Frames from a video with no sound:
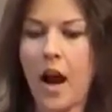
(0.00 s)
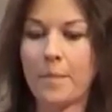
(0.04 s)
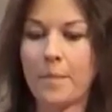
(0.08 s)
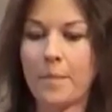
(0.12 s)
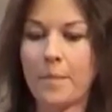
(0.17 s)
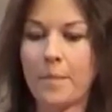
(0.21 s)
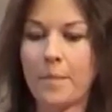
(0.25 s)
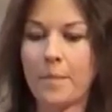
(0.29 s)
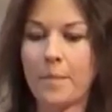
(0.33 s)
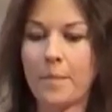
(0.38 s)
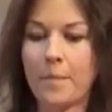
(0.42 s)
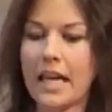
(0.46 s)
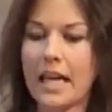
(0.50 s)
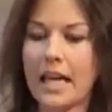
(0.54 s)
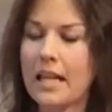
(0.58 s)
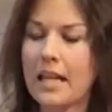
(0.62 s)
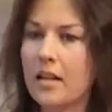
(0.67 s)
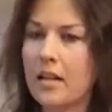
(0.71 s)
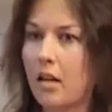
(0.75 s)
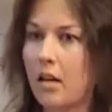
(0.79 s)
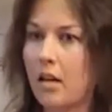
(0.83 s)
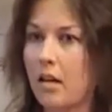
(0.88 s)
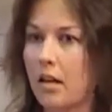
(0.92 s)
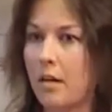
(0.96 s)
But he
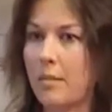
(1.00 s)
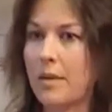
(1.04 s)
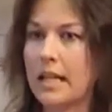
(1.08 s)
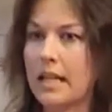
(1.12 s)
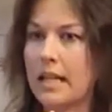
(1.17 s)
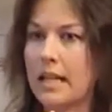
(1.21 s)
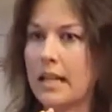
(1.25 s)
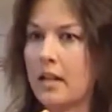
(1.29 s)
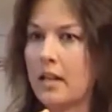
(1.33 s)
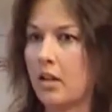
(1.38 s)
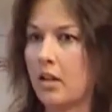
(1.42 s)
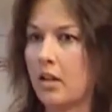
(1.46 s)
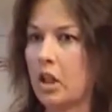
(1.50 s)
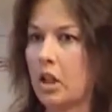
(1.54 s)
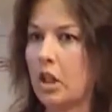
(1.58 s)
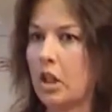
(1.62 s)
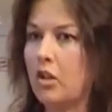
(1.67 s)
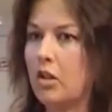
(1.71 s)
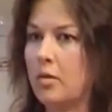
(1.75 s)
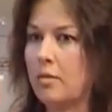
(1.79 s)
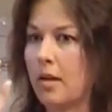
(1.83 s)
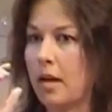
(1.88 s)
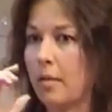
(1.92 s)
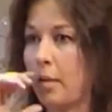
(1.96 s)
got a
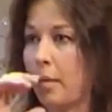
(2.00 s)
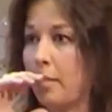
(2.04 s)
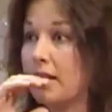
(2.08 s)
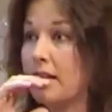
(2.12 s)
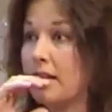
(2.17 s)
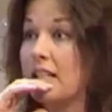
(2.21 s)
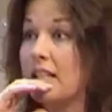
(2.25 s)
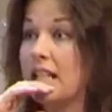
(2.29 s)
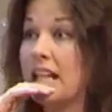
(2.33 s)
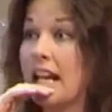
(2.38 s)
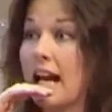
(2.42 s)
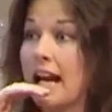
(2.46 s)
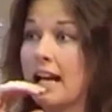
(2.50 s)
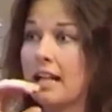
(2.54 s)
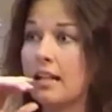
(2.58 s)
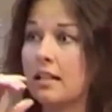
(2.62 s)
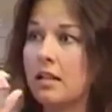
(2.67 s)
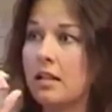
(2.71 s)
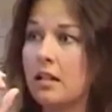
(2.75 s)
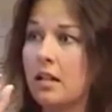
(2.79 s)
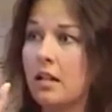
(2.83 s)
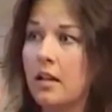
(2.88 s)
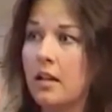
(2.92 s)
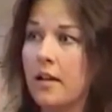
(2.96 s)
huge amount of publicity,
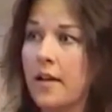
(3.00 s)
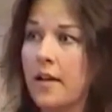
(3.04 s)
and